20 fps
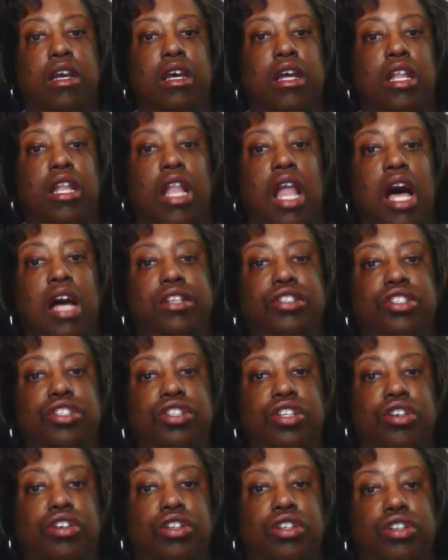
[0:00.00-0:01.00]
Launch
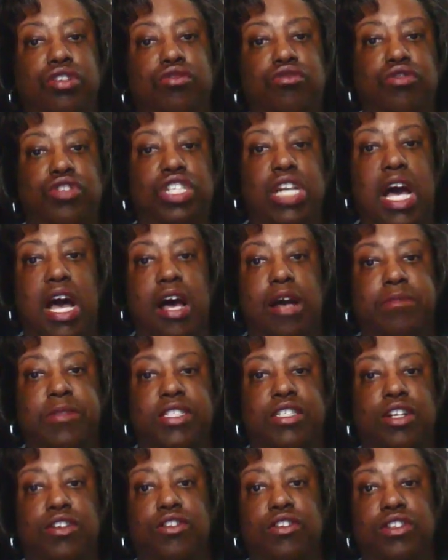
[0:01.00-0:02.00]
your new job
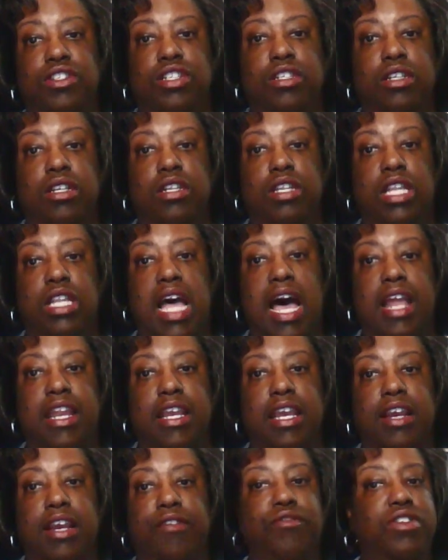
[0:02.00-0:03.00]
search. Not
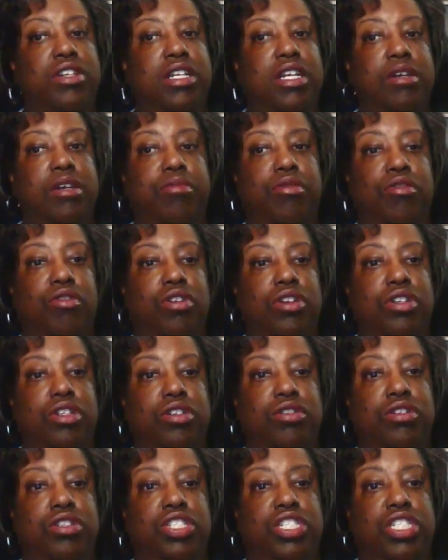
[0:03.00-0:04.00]
every
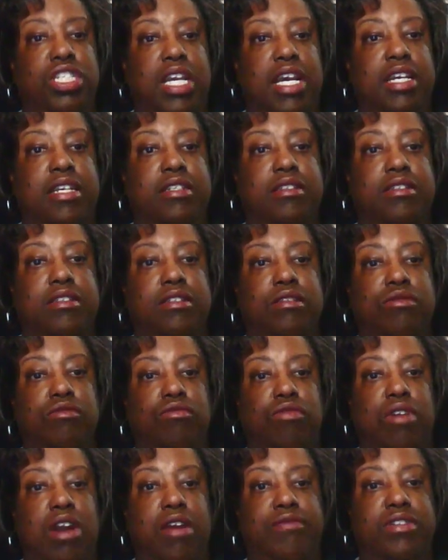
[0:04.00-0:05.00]
employer checks
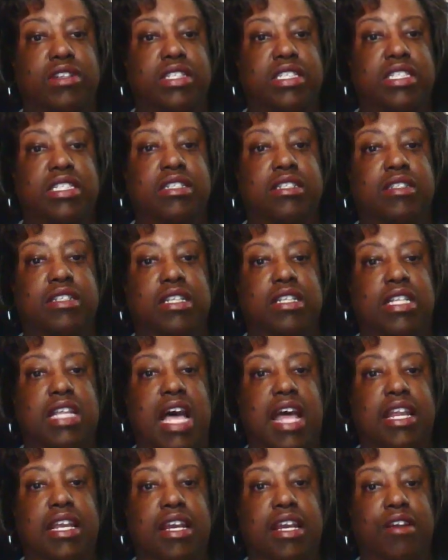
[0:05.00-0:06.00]
references, and
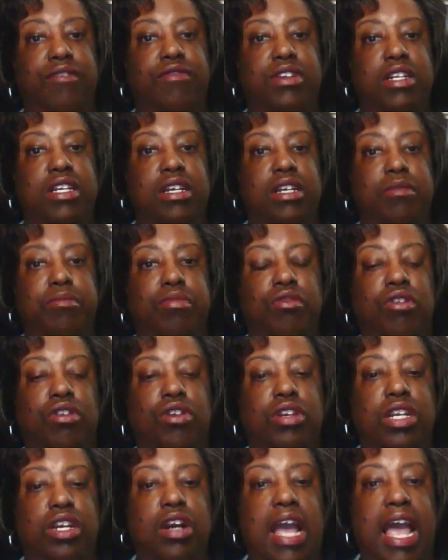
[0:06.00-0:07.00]
not every
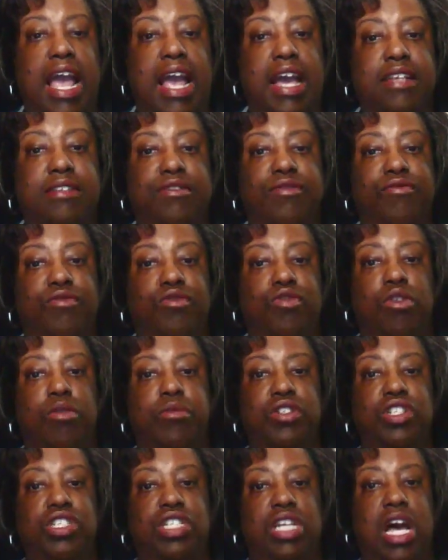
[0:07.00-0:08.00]
employer asks
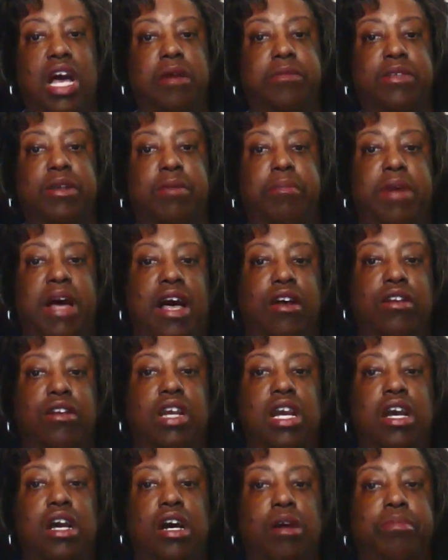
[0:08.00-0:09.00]
former jobs about
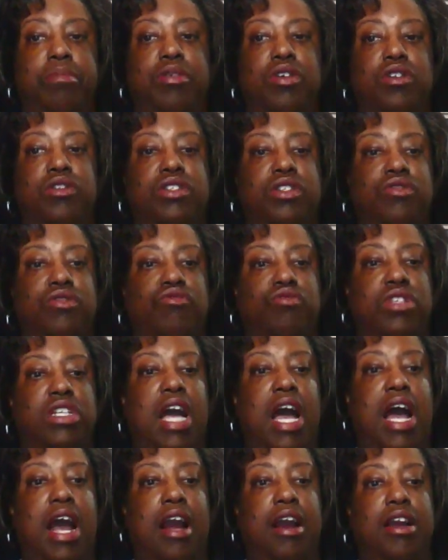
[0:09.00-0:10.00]
a person's
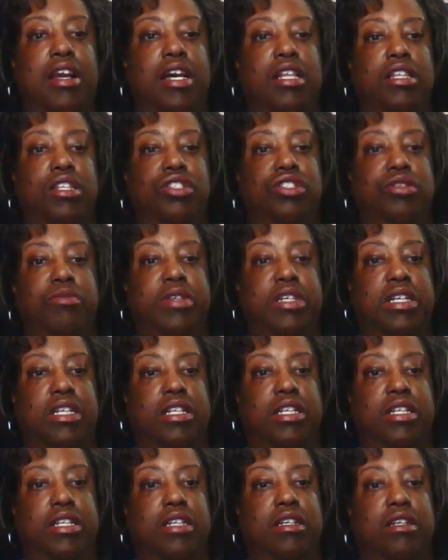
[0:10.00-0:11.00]
rehire
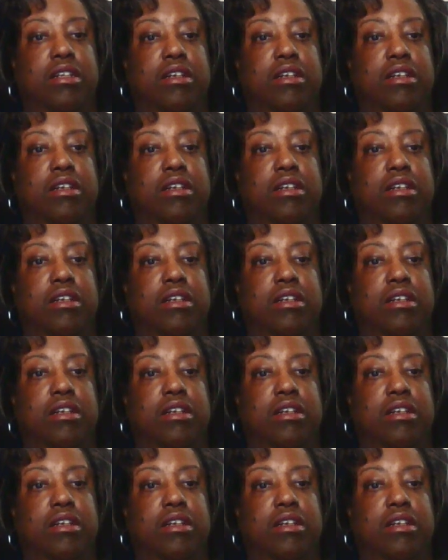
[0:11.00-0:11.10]
eligibility.